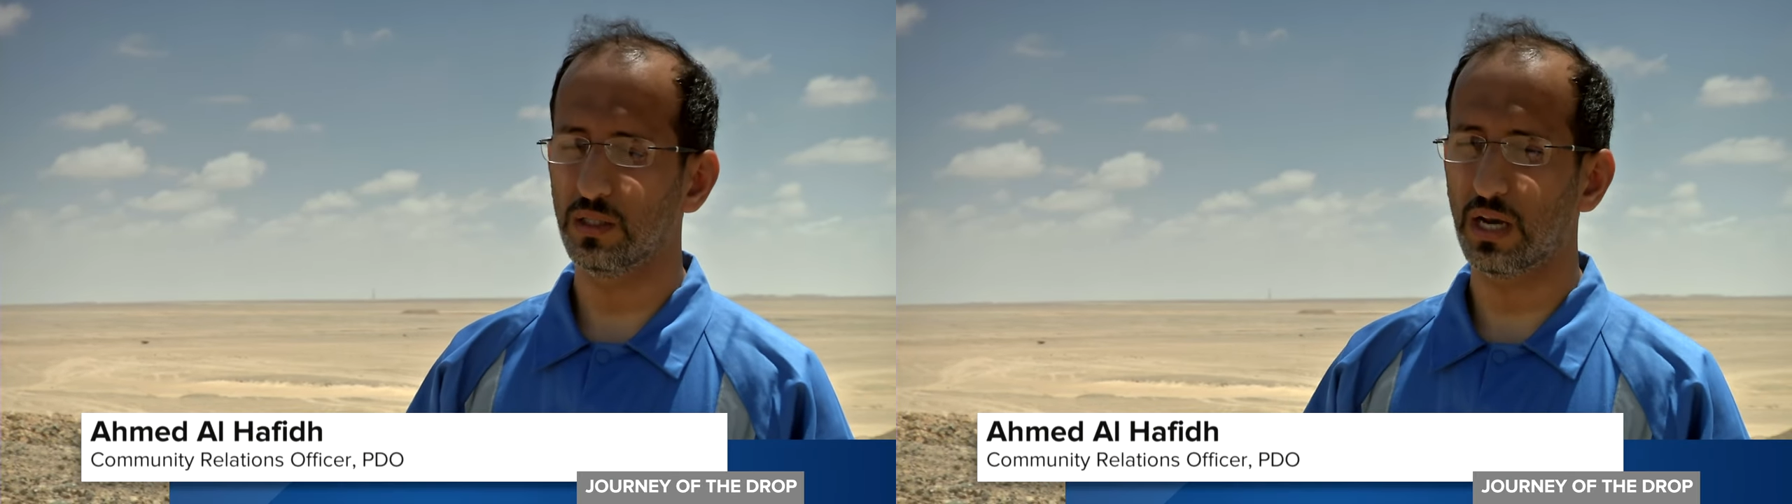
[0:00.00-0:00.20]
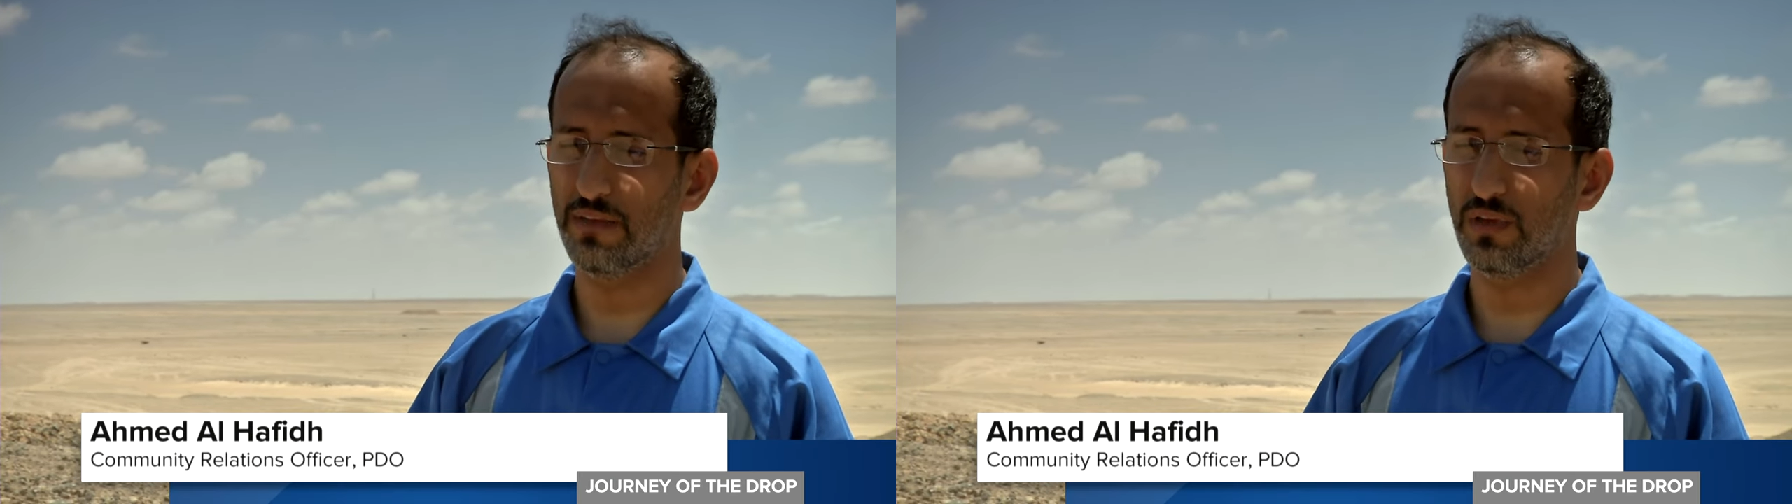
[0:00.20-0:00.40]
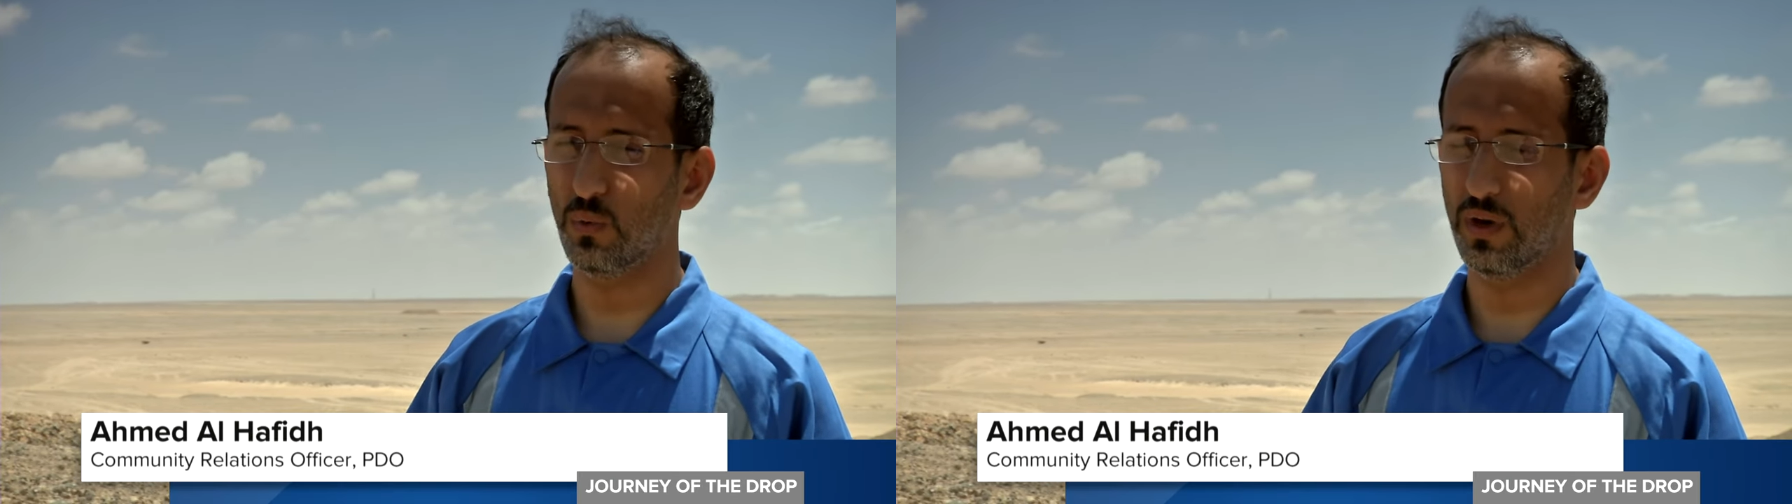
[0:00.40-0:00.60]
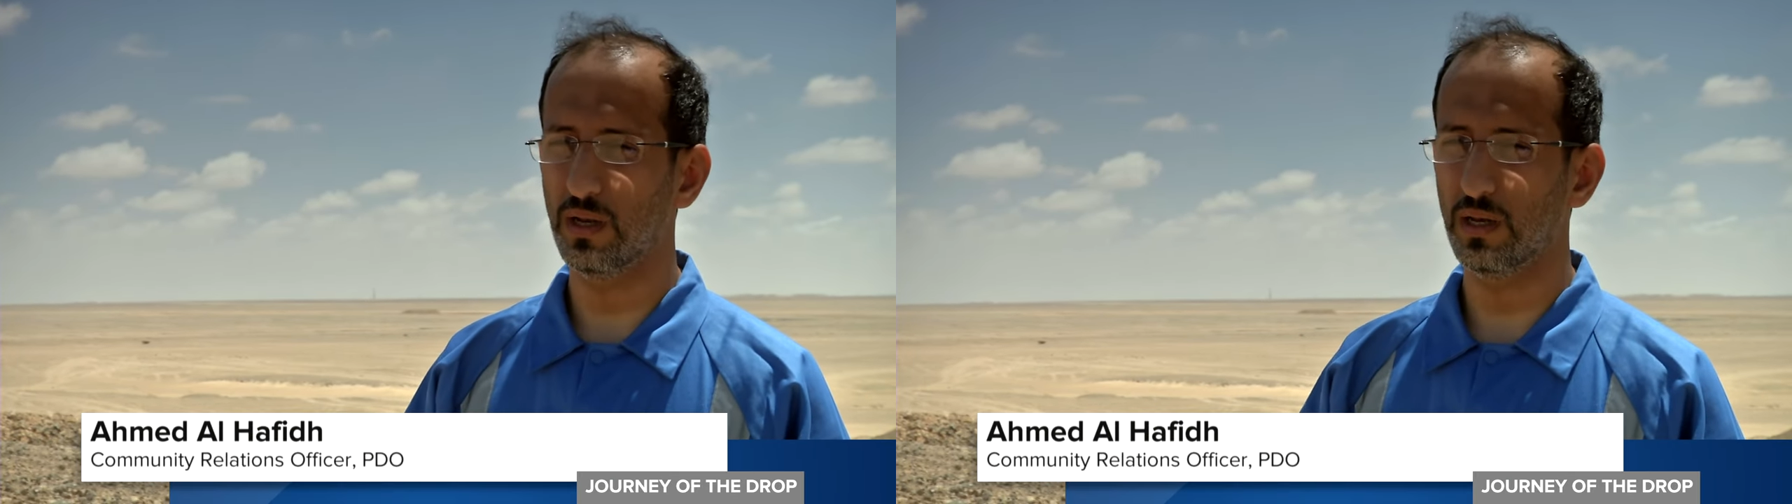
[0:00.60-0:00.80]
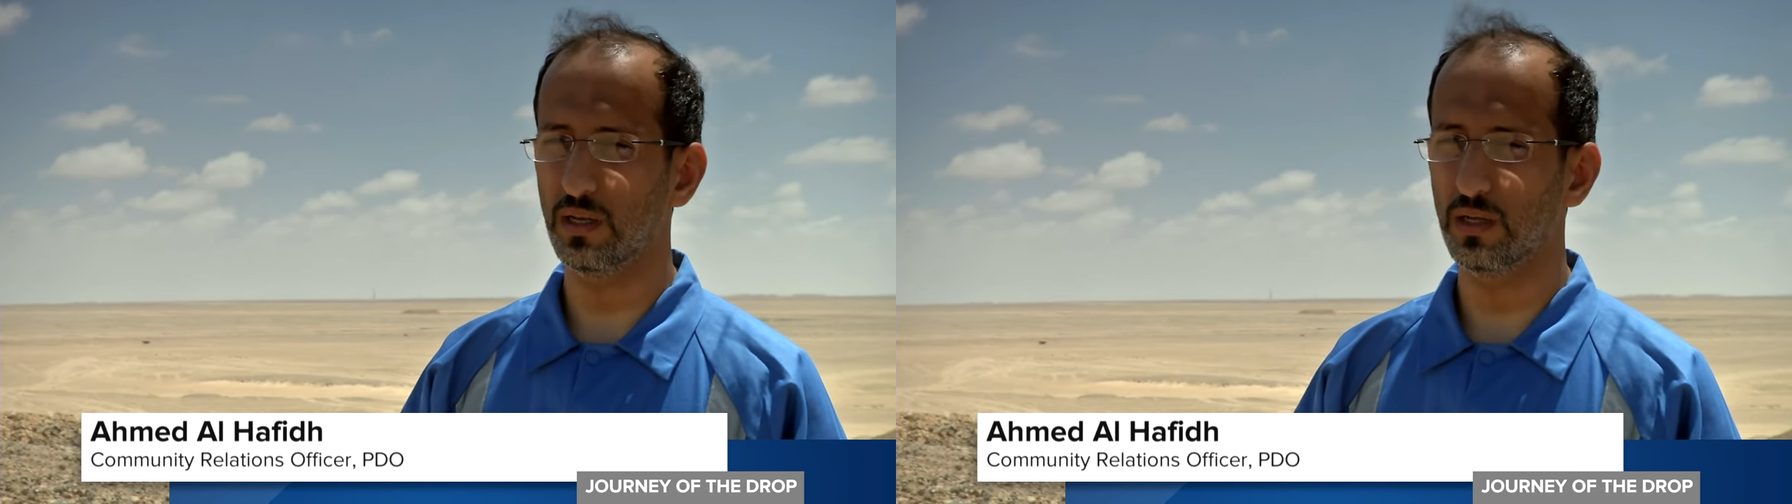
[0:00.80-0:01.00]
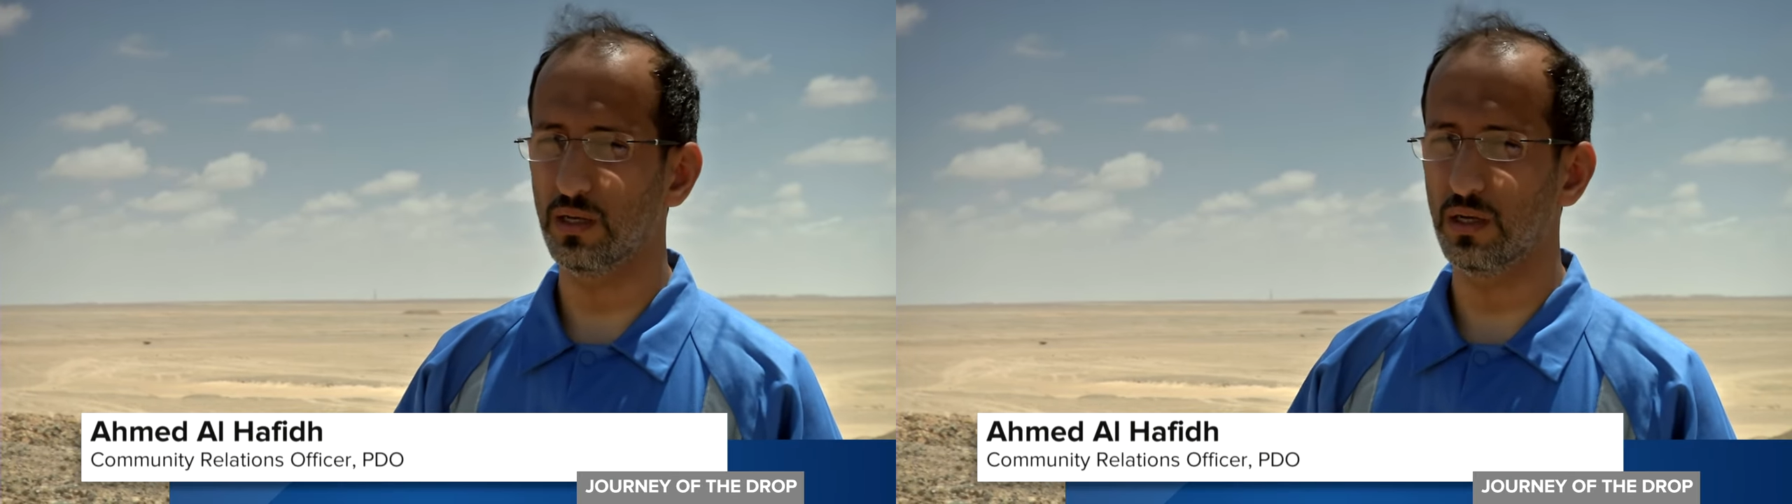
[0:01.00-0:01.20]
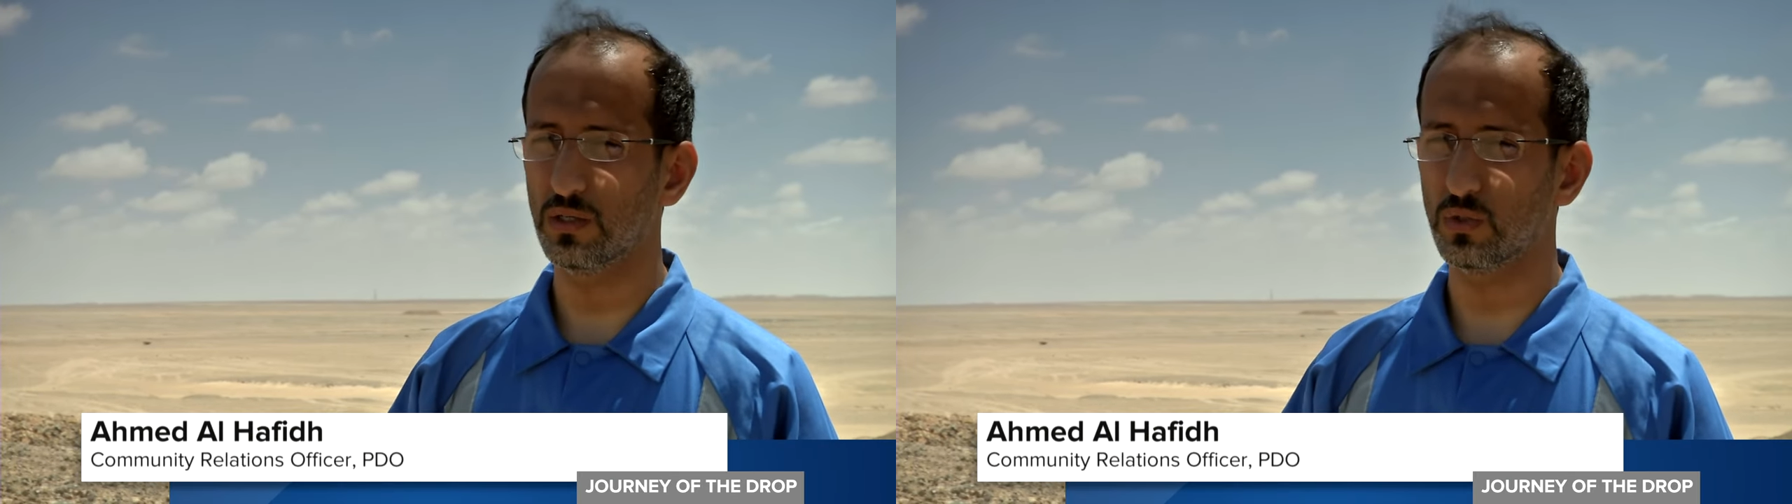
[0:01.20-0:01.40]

driving while uh,